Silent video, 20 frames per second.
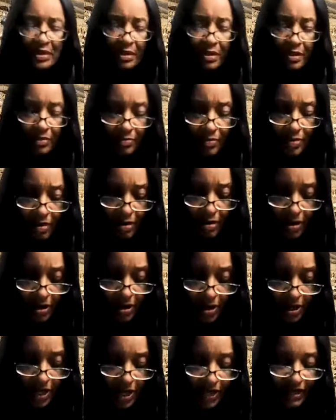him,
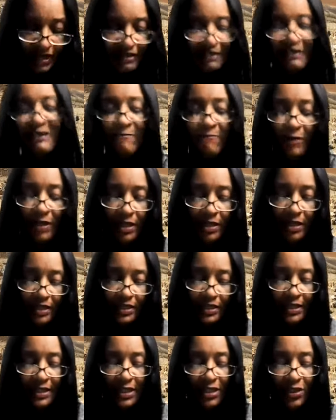"Give
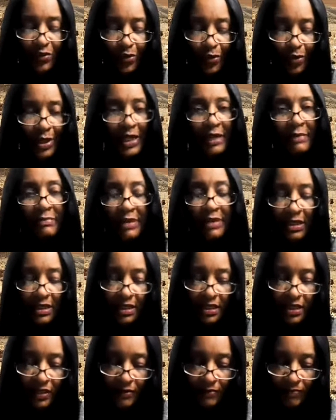us his raiment."
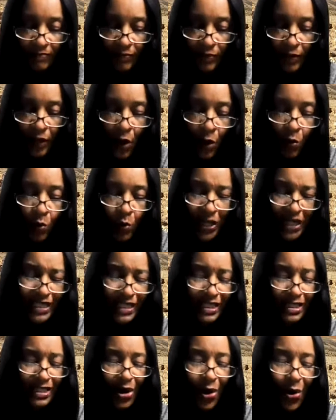We
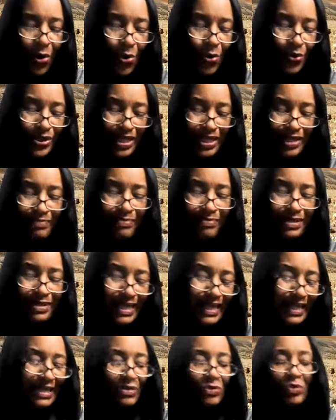sold him
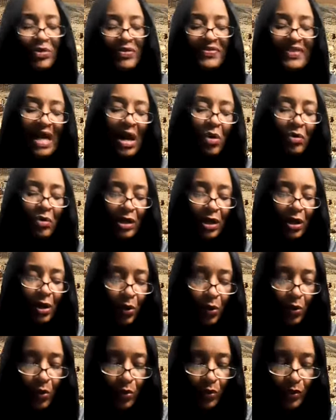naked without
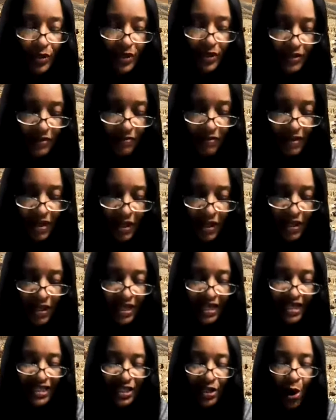clothes.
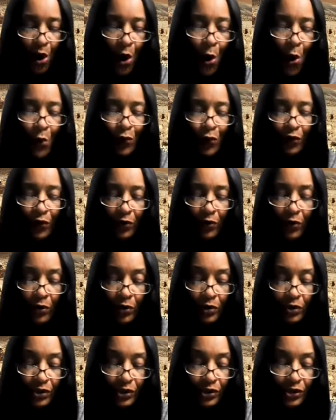His
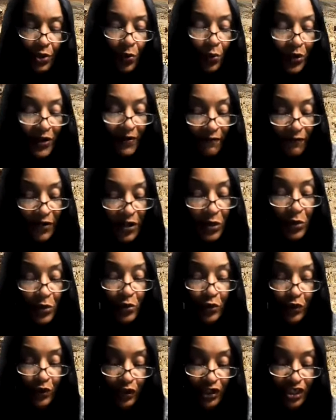owners
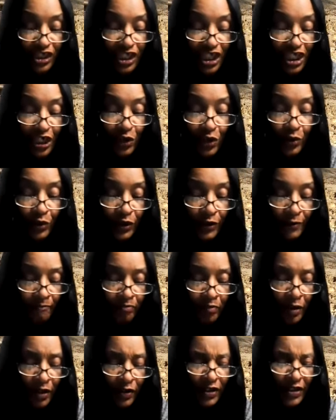refused to yield
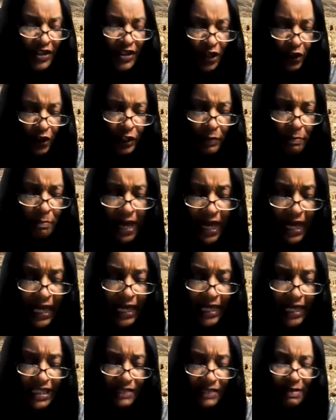to their
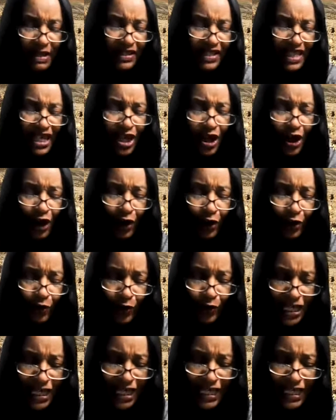demands, but they
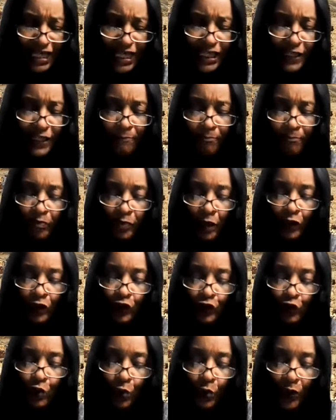agreed
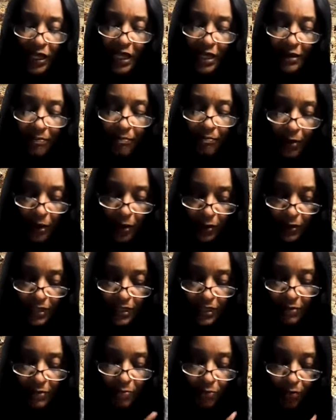to
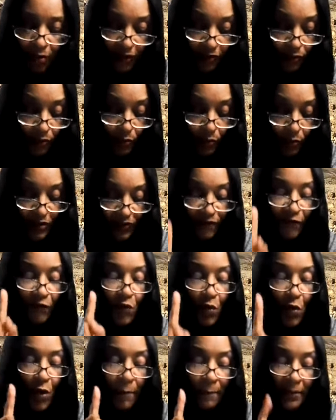reimburse the brethren with
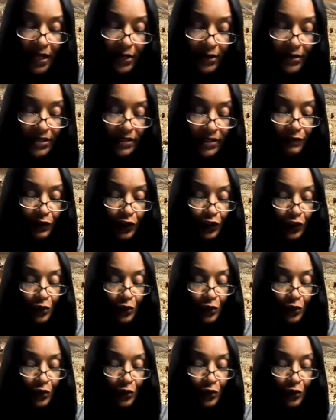4 pairs of